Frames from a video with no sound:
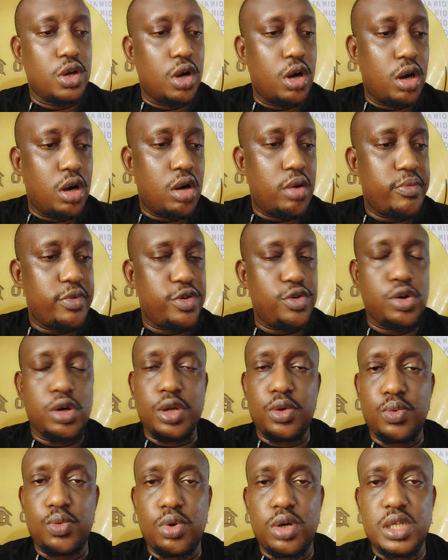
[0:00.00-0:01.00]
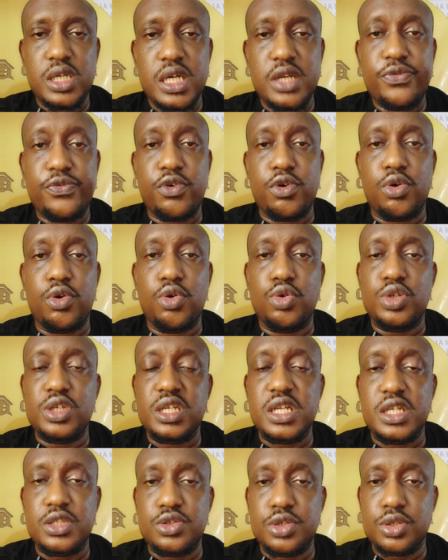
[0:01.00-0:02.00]
You are rewarded for
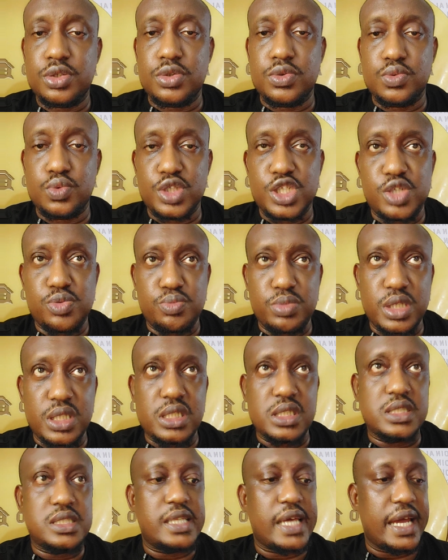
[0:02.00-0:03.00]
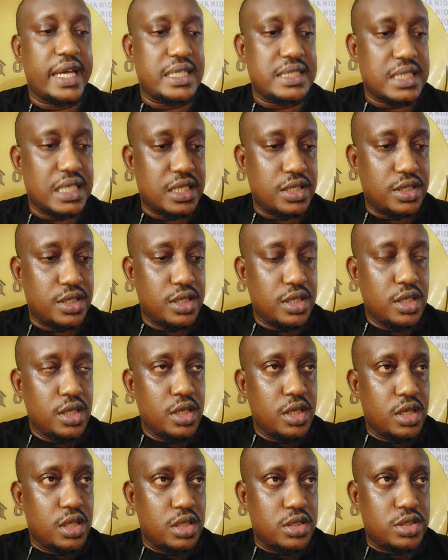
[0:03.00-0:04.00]
holding a token, which means there is
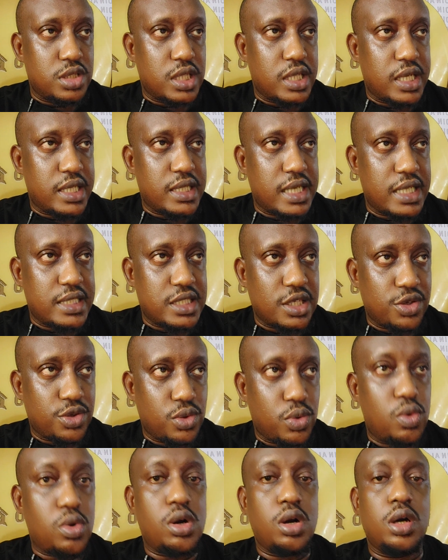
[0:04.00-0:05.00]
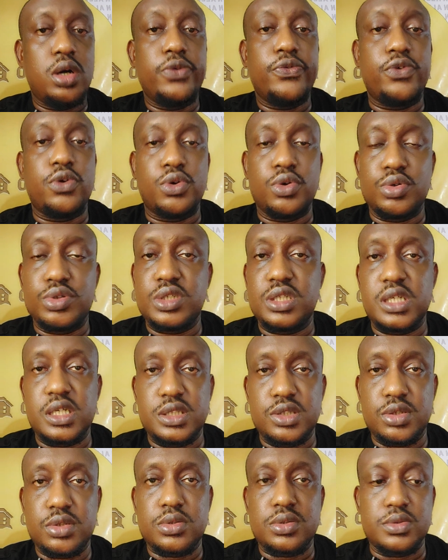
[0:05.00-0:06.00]
a reward for holding a
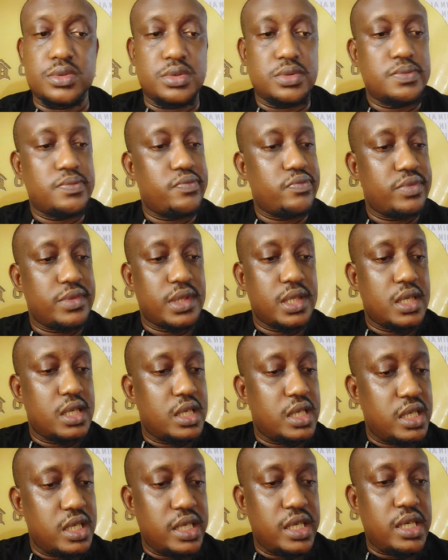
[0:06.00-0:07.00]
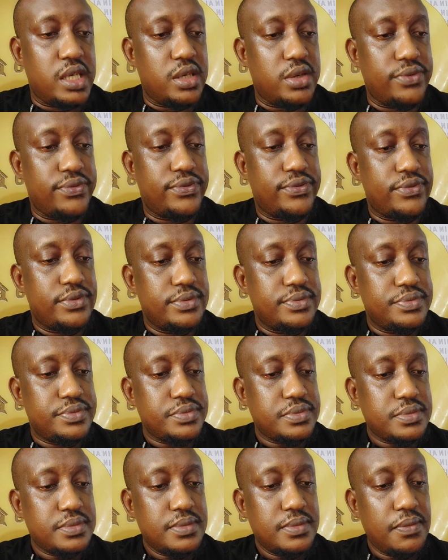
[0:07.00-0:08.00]
token. If
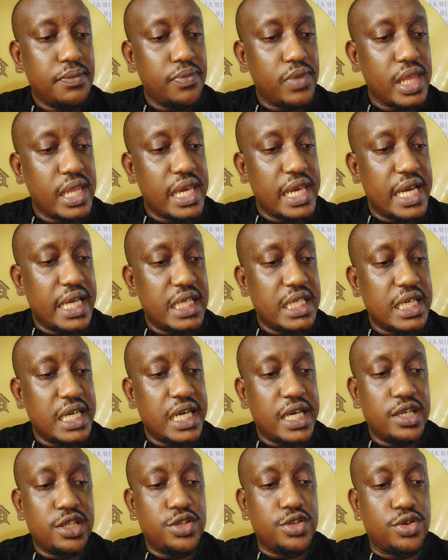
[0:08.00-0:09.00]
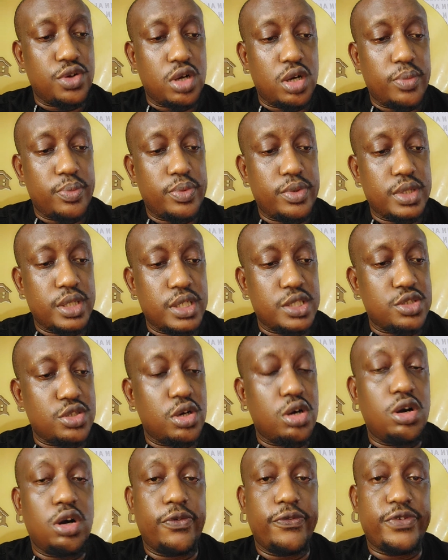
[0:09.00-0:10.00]
any airdrop is
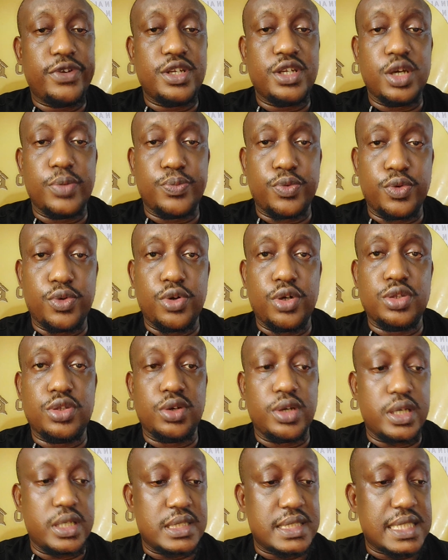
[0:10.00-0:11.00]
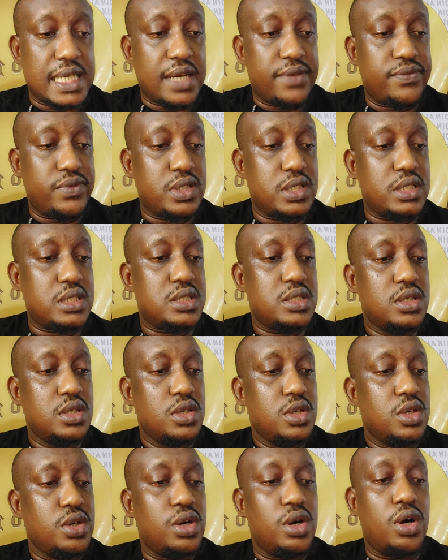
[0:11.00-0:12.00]
not offering a product or a service
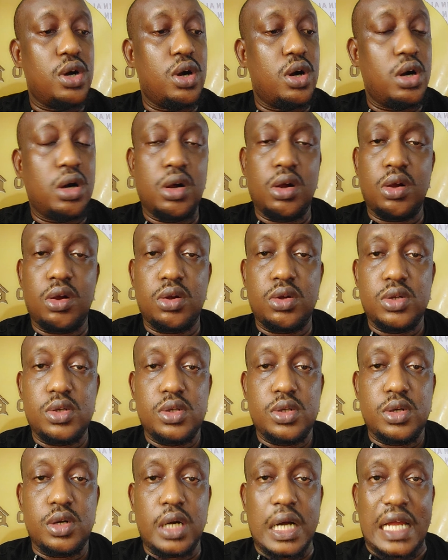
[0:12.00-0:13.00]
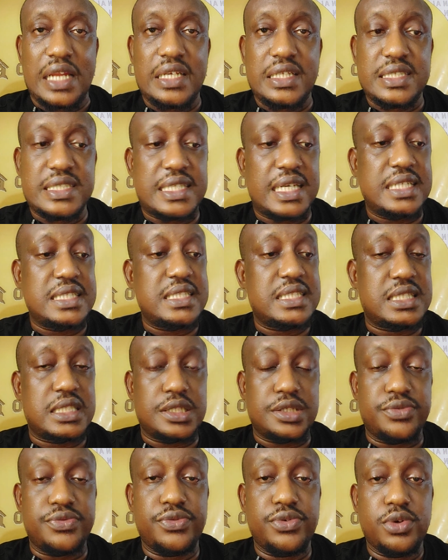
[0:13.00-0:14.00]
or an
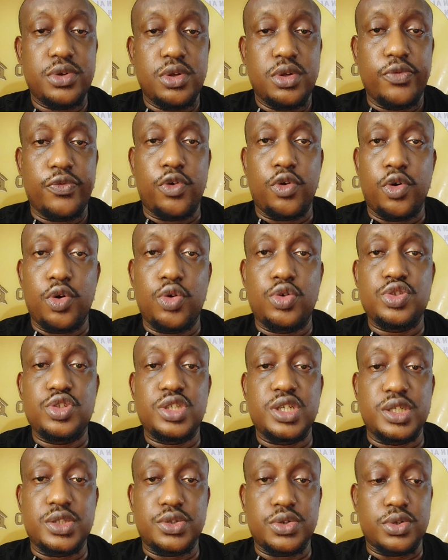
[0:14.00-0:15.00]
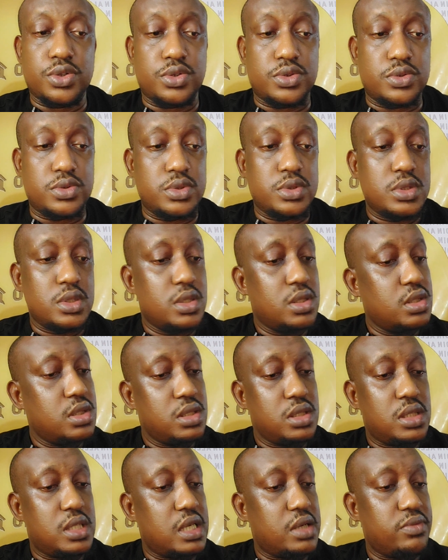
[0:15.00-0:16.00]
incentive for holding a token,
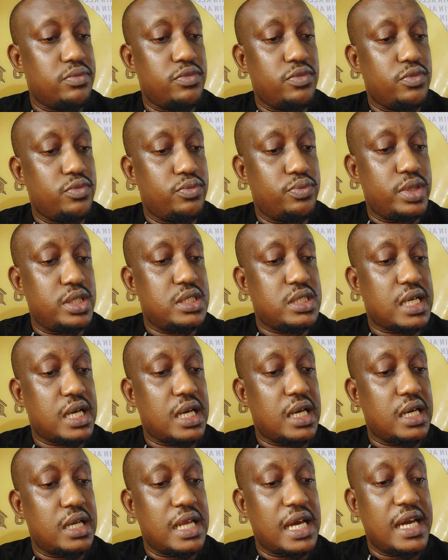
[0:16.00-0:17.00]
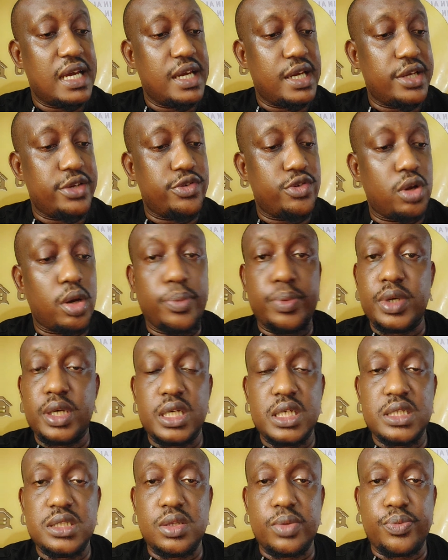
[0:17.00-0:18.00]
then basically that airdrop
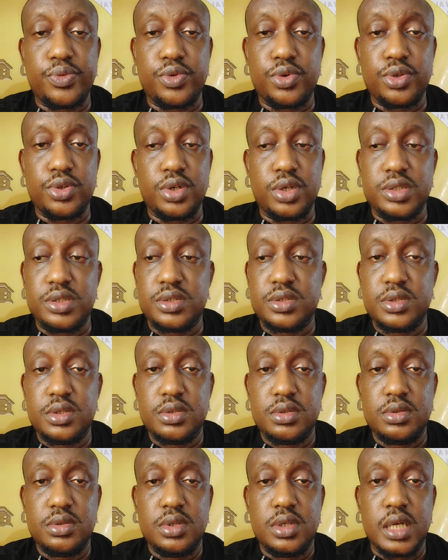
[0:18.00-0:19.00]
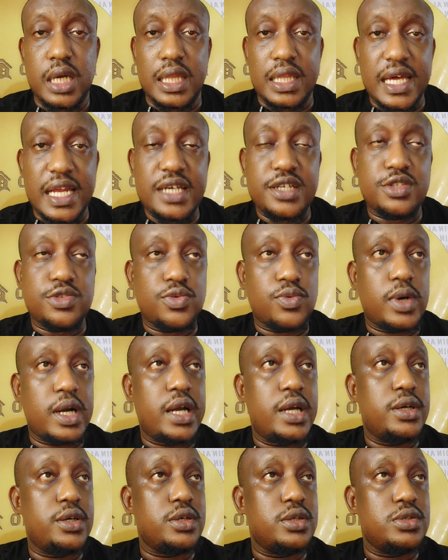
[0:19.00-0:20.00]
is the product. And that is
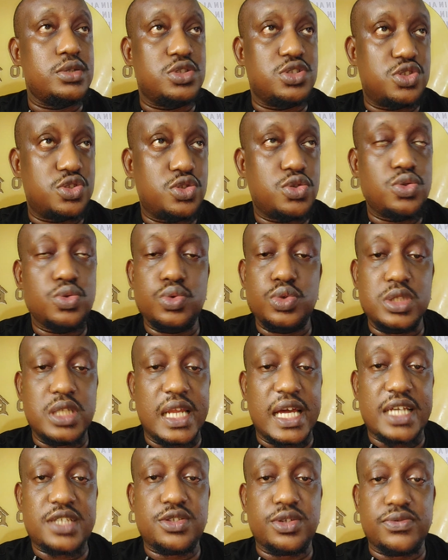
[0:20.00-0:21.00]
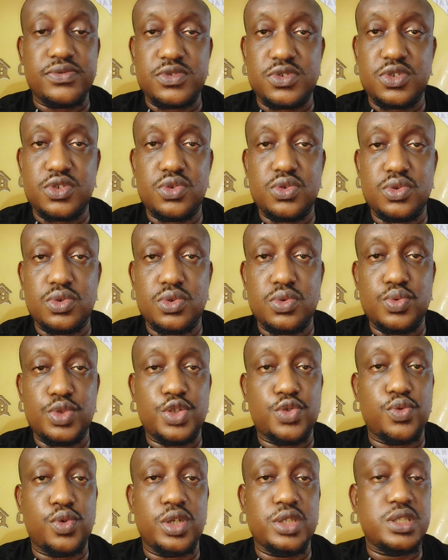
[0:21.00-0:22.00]
why Zoo, the likes of Zoo,
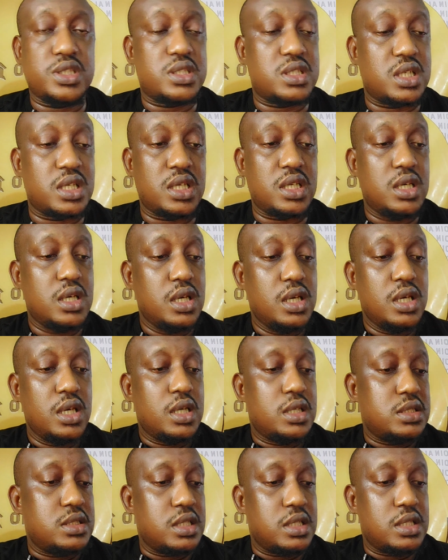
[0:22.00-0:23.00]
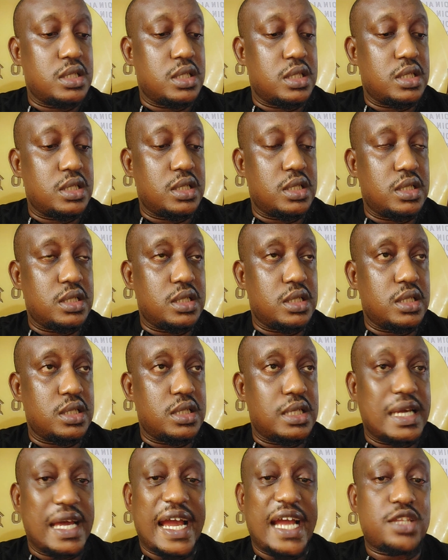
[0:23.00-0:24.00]
which was the
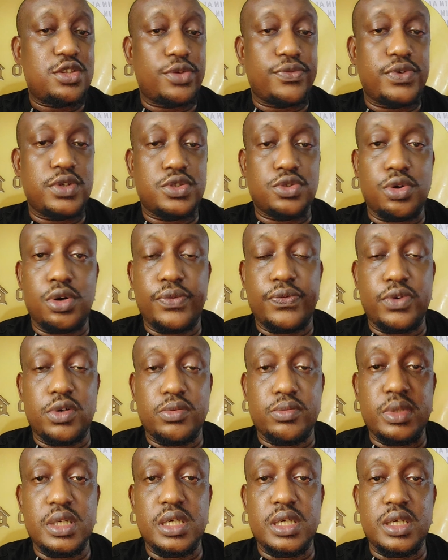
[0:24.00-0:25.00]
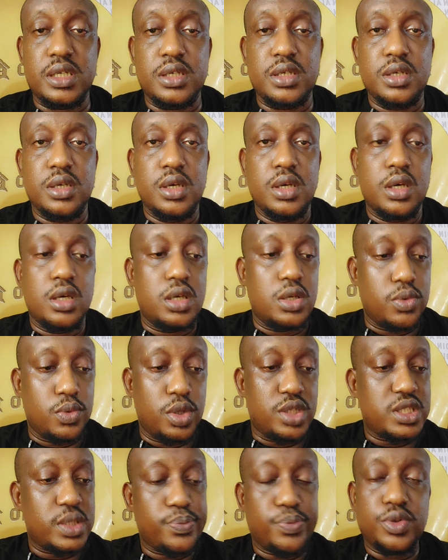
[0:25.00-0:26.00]
height of it all for me,
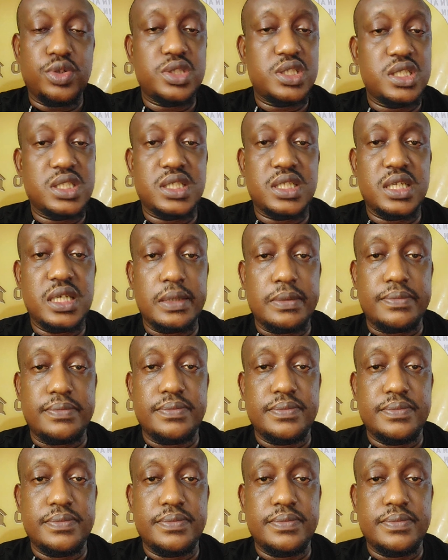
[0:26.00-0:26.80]
was a Ponzi scheme.